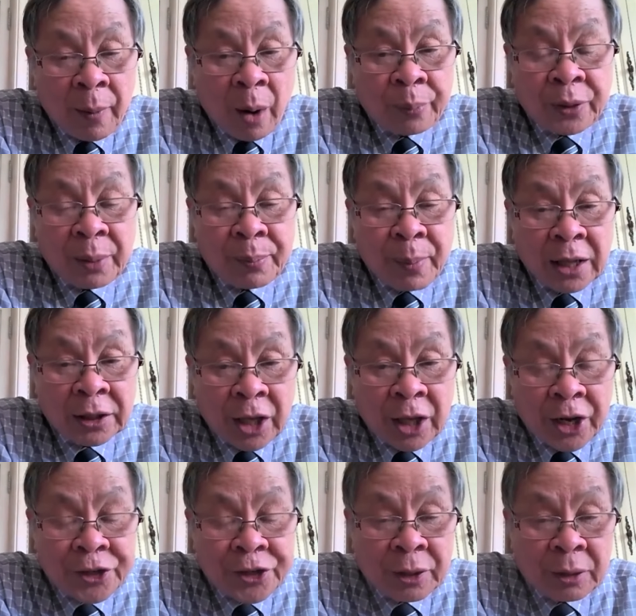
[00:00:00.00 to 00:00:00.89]

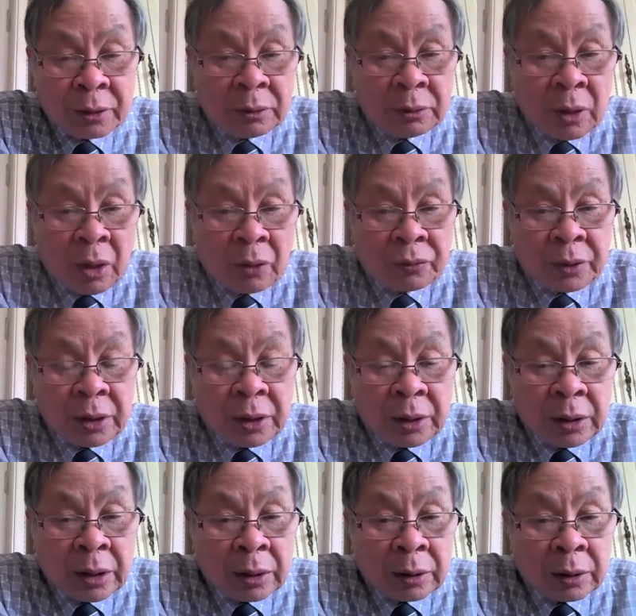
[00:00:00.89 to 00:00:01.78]
optimization of
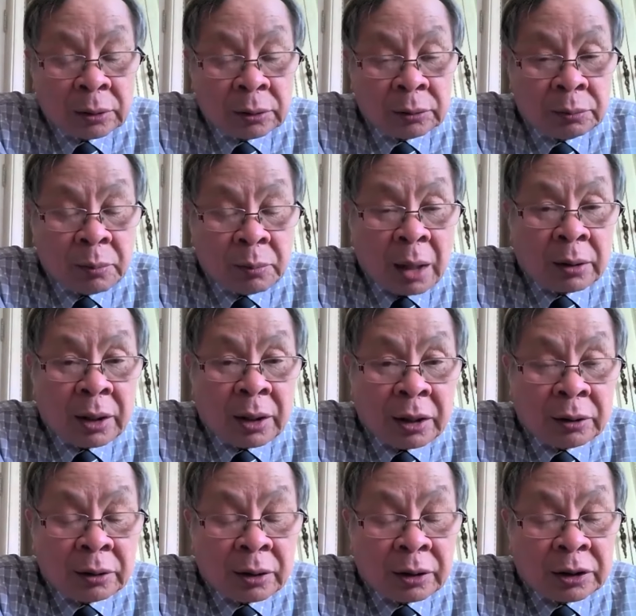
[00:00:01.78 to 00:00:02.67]
the uh,
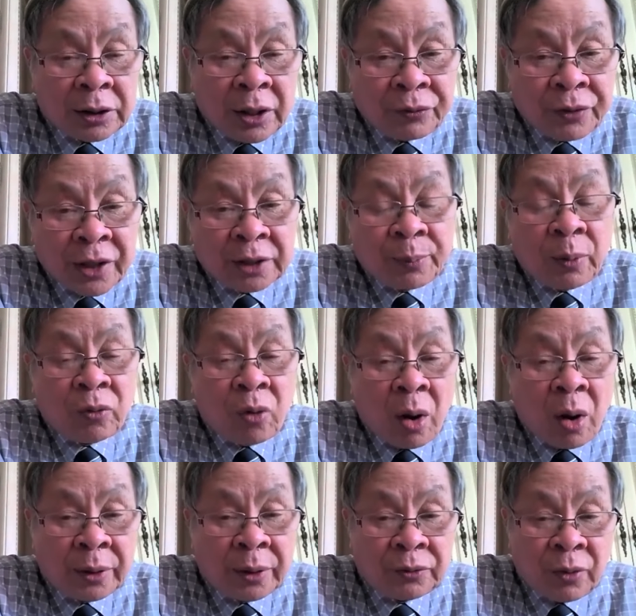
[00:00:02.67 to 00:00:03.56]
buckling, the stiffness
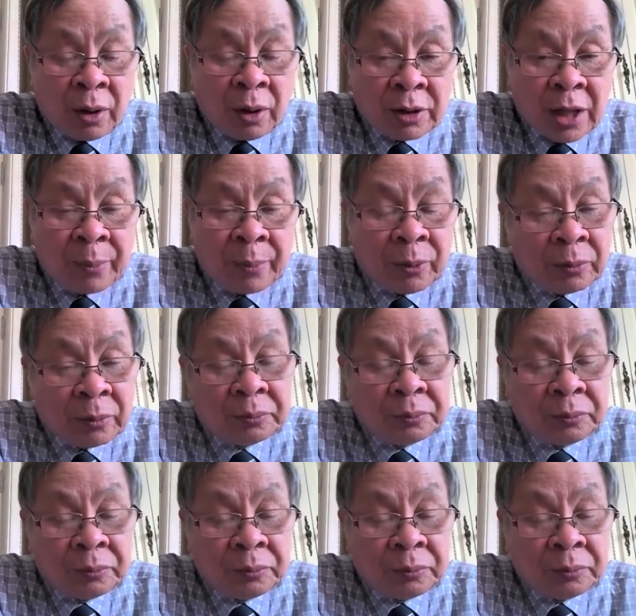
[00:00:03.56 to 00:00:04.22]
performance, for example.